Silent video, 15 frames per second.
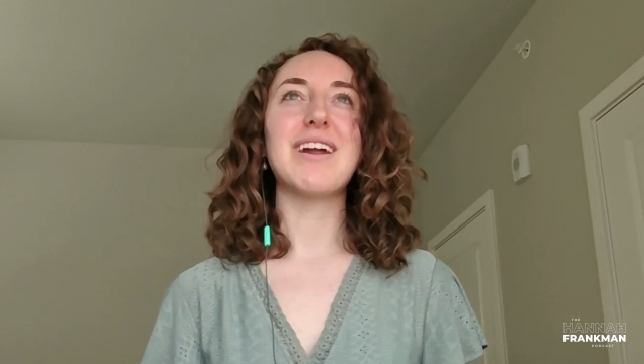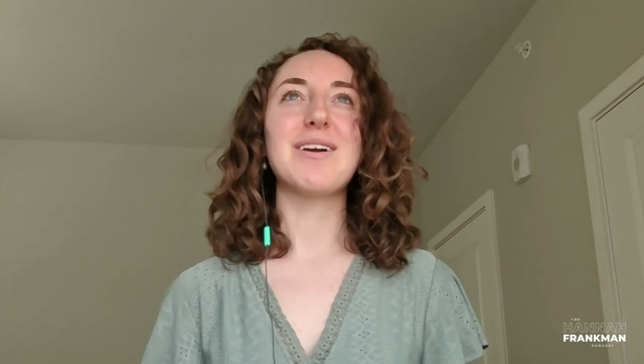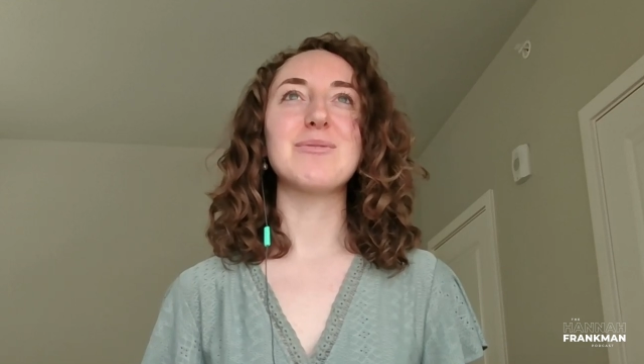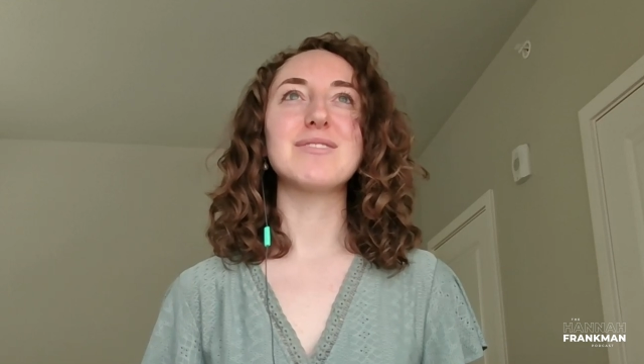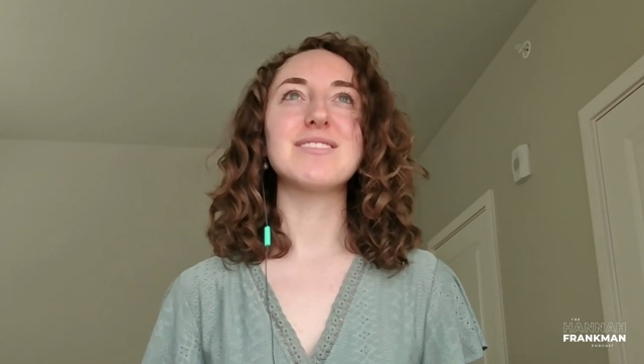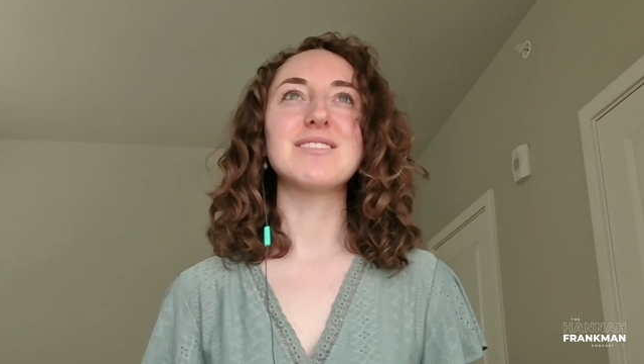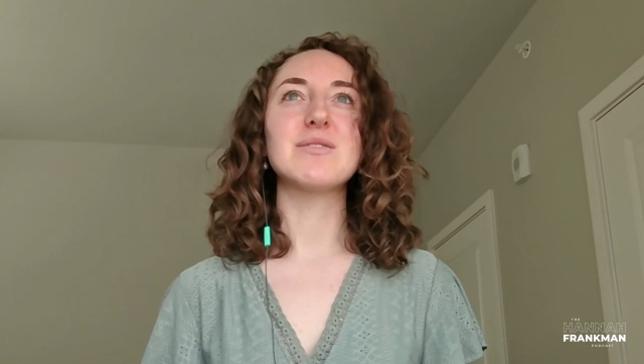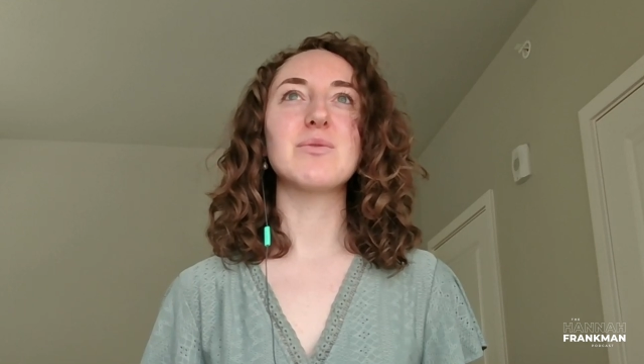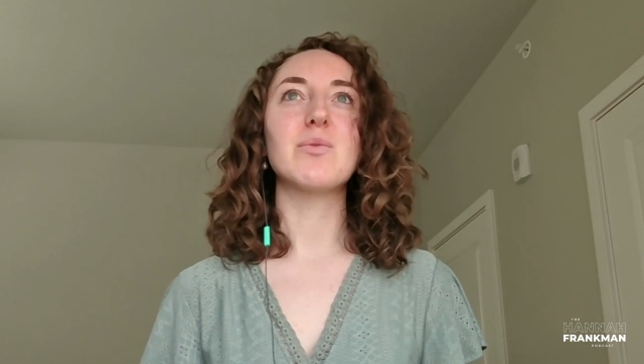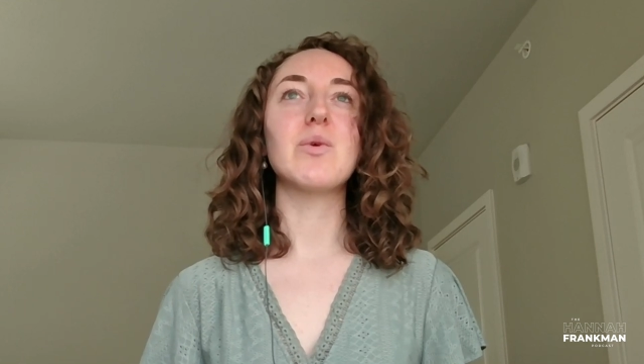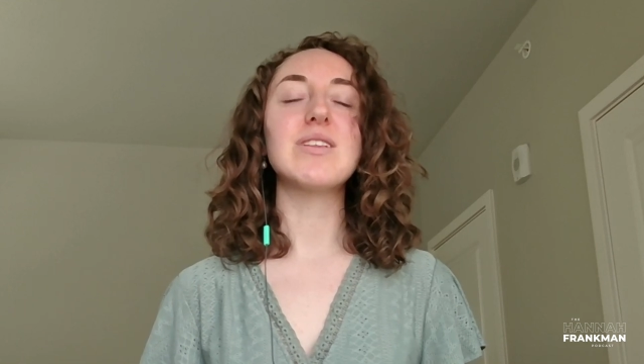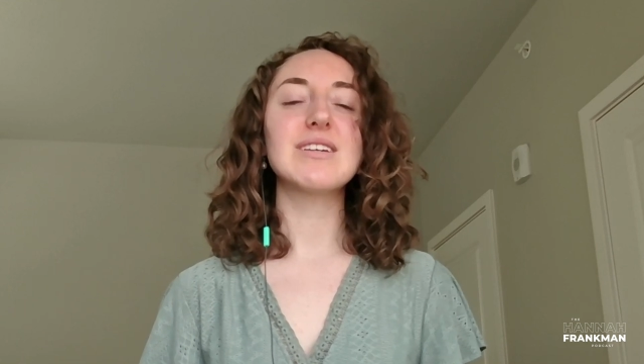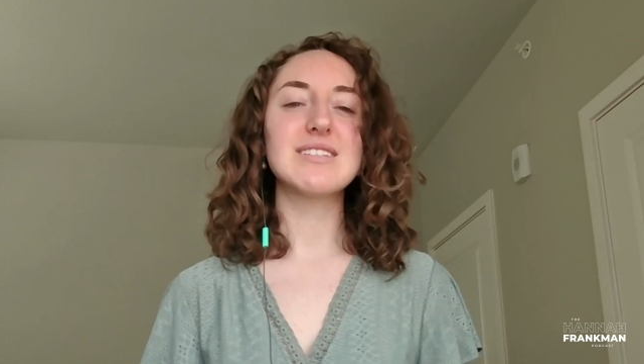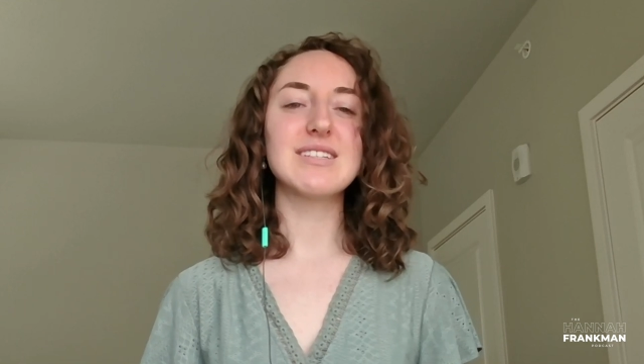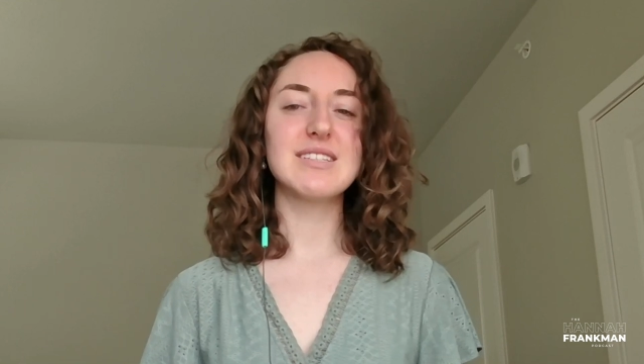I was
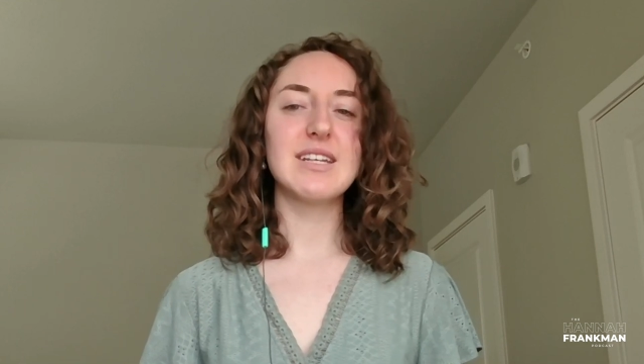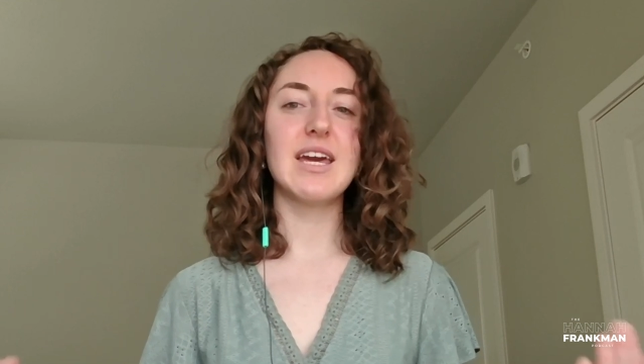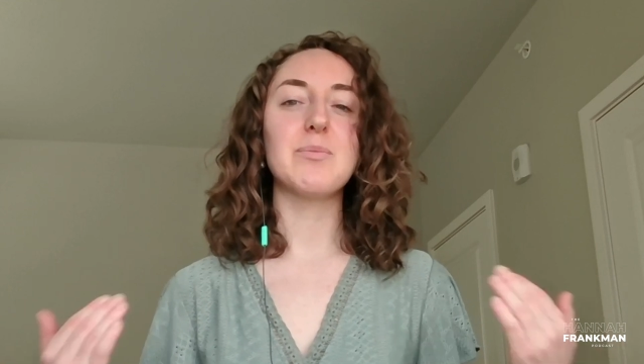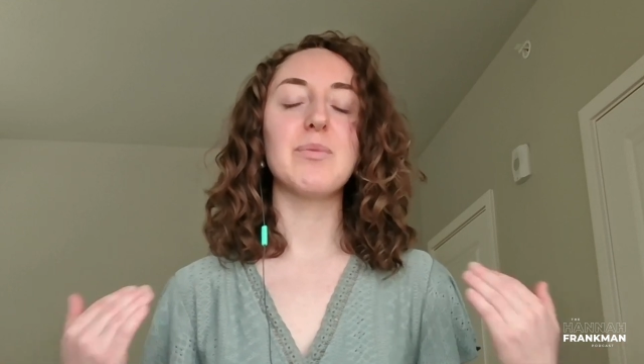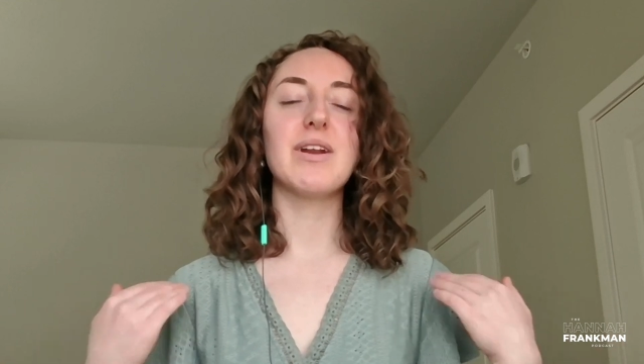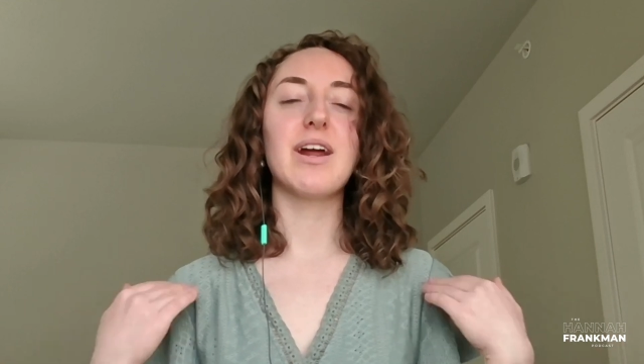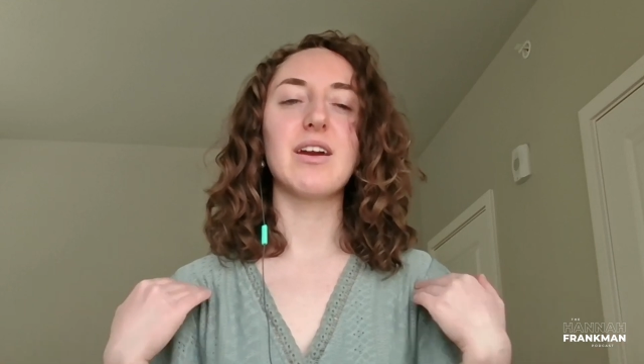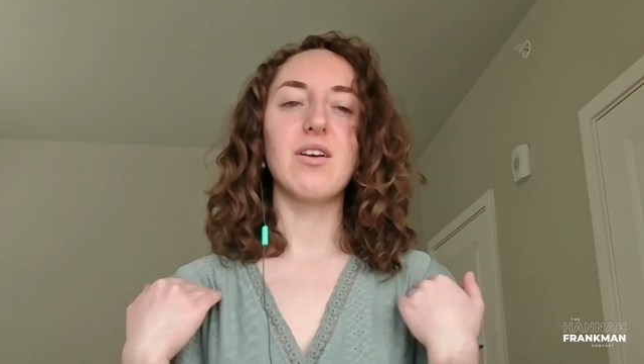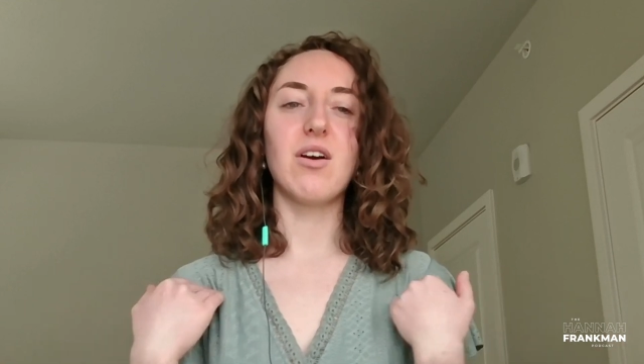willing to take, but I